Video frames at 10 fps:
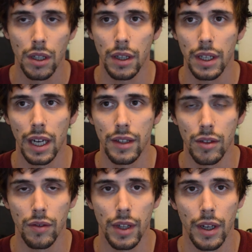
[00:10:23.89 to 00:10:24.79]
the guys
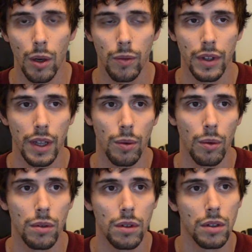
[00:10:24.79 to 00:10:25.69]
over there hopefully they
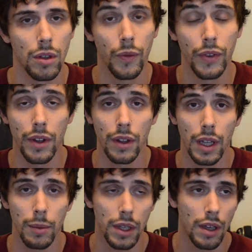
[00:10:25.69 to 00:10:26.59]
won't hopefully they'll
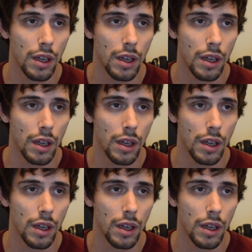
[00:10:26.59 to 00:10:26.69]
let me